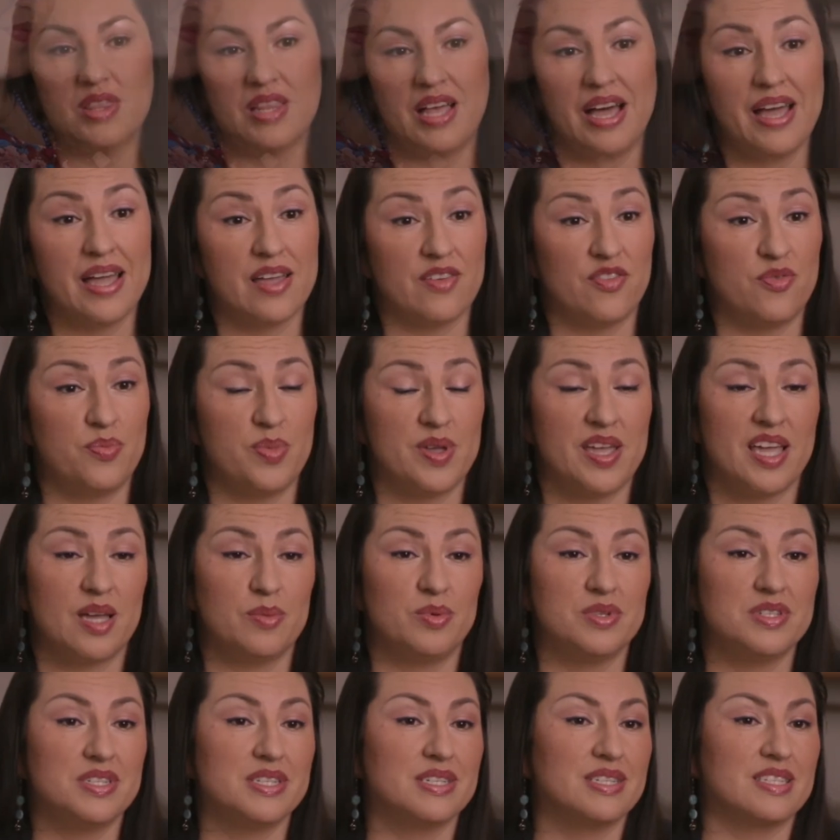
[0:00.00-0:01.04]
life, being
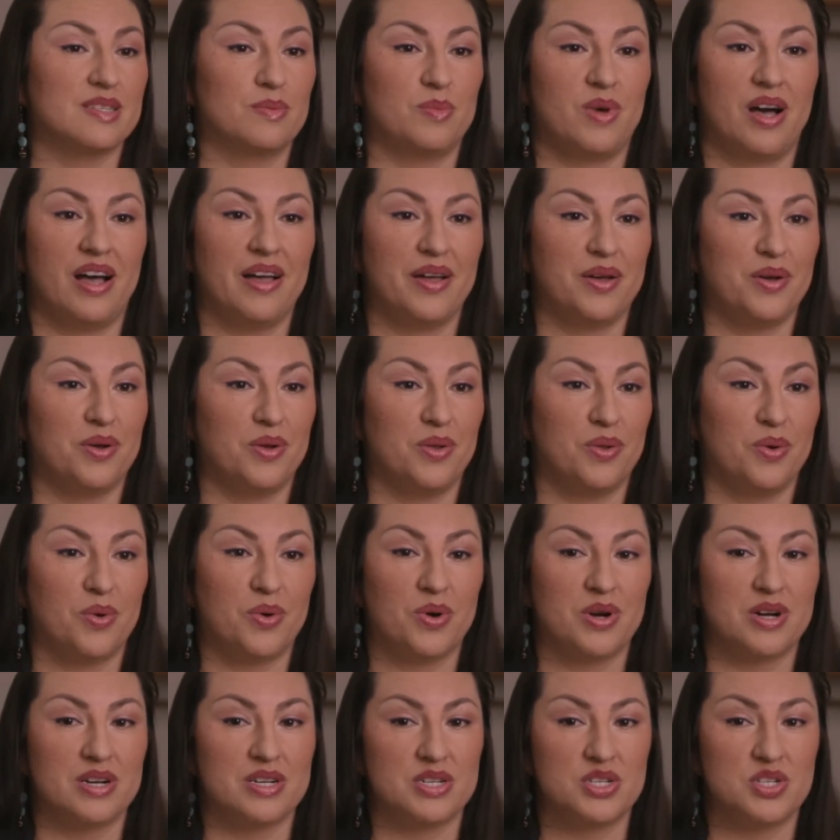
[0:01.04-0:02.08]
able to smile,
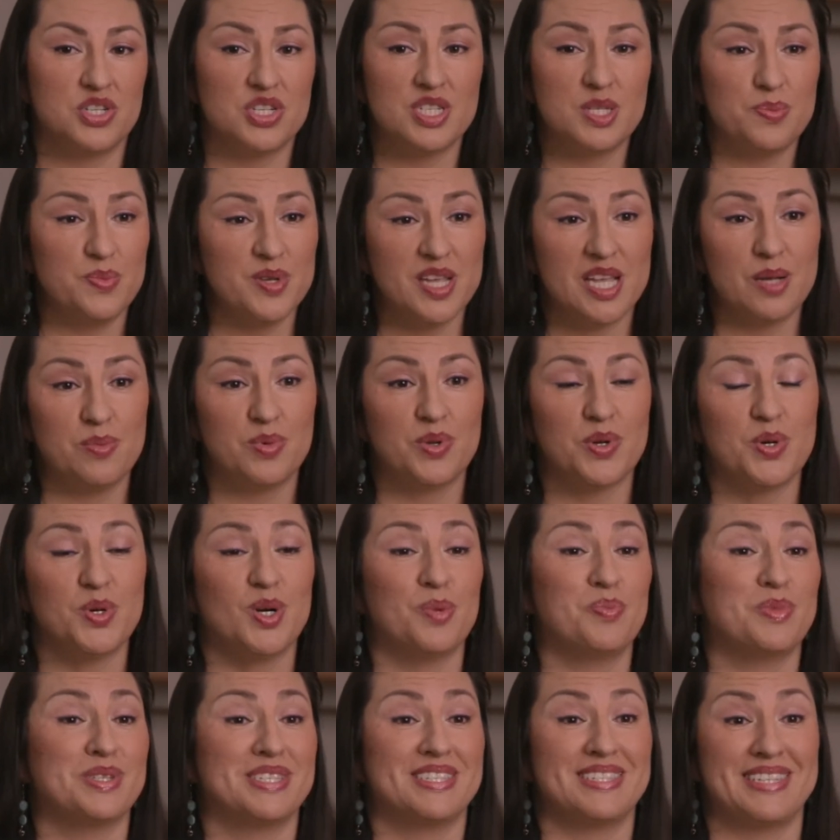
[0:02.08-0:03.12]
or just being able to go
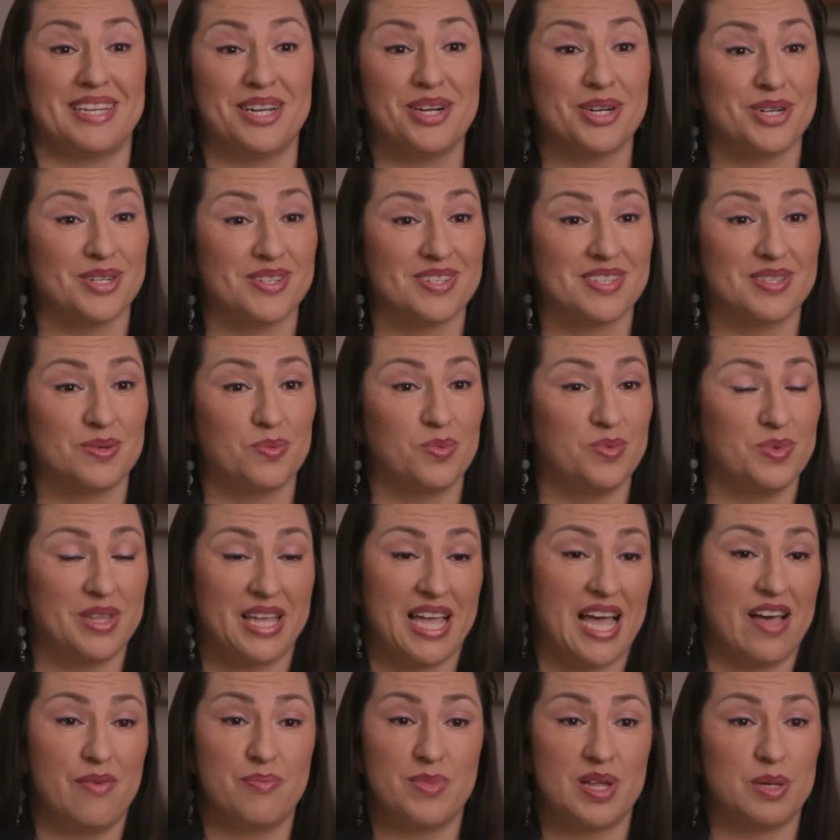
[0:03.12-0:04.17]
up the stairs when
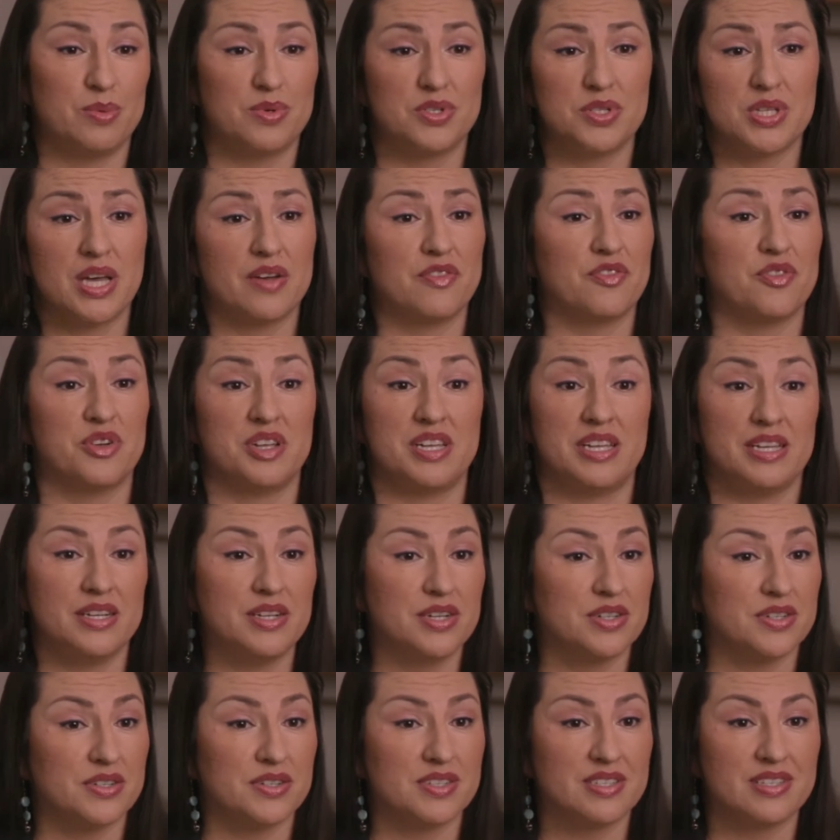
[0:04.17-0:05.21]
they haven't been able to do that for
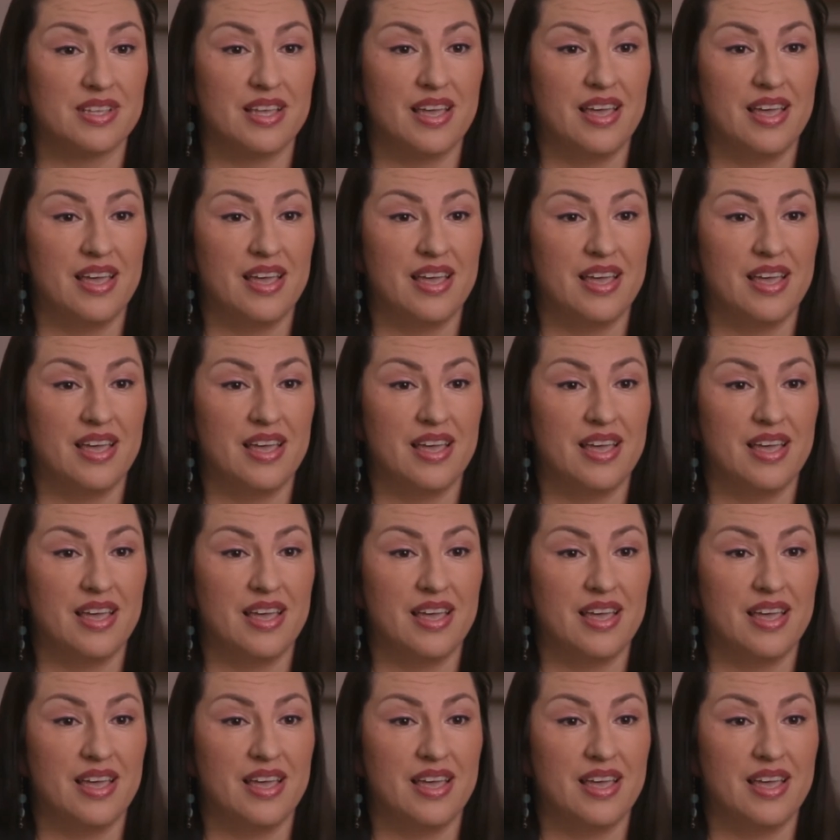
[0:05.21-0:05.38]
years.